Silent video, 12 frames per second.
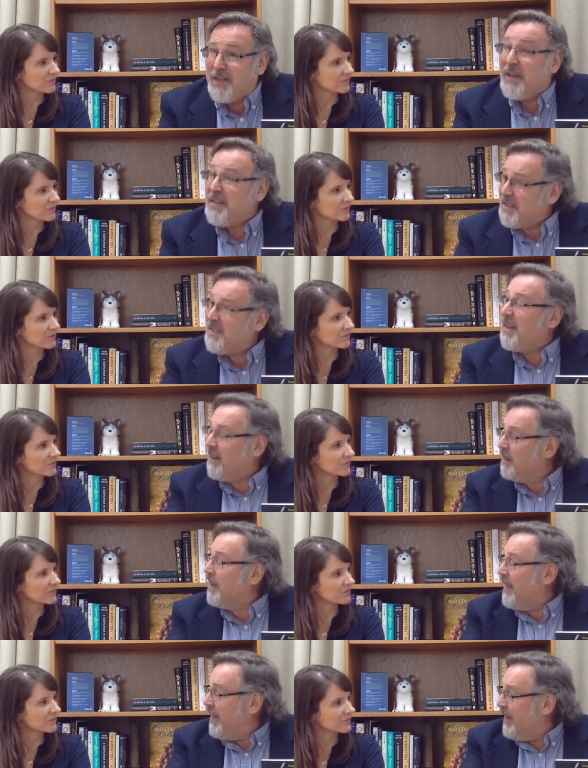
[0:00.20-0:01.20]
Speaker 1: it's
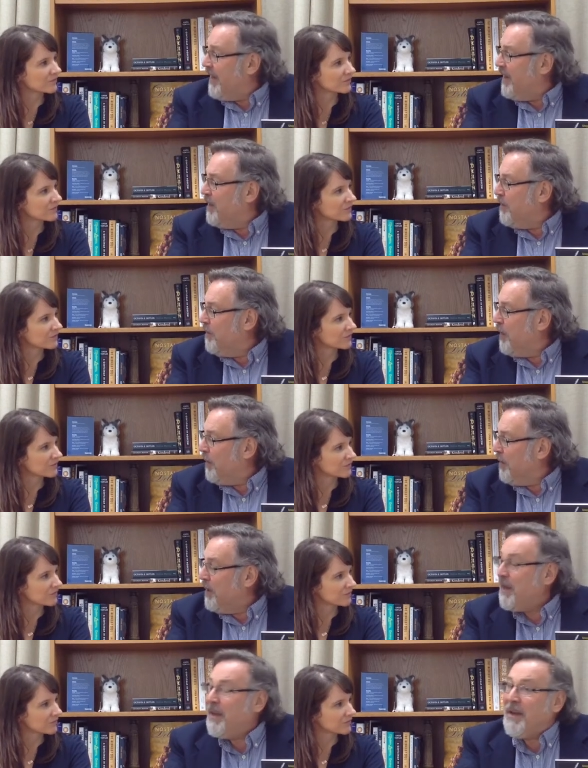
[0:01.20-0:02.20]
unsettling in a
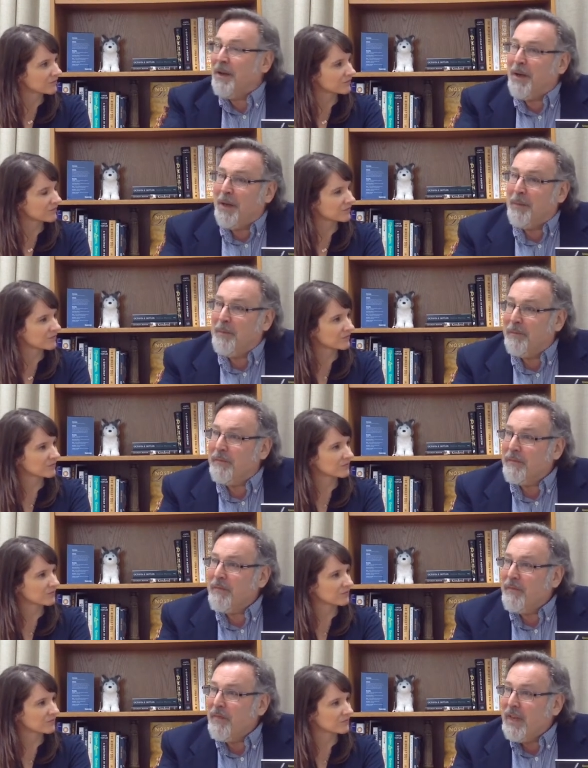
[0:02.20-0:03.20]
very um,
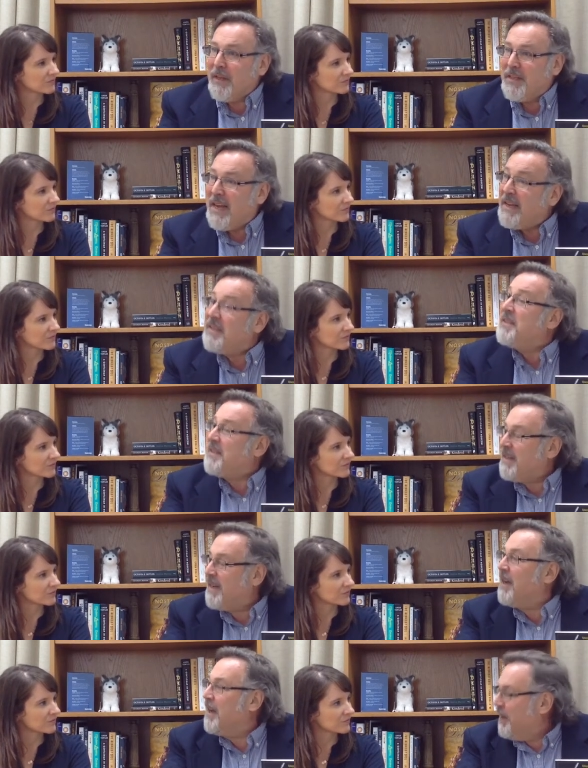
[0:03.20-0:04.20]

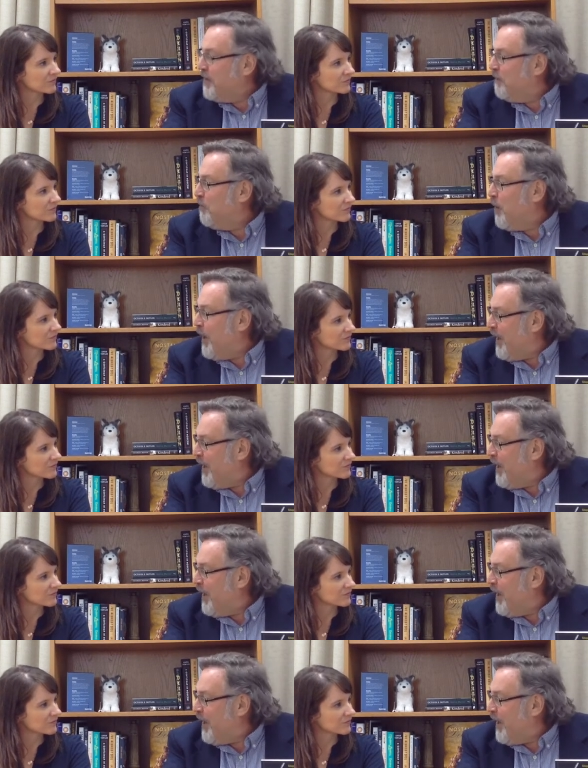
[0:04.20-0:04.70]
tasty kind of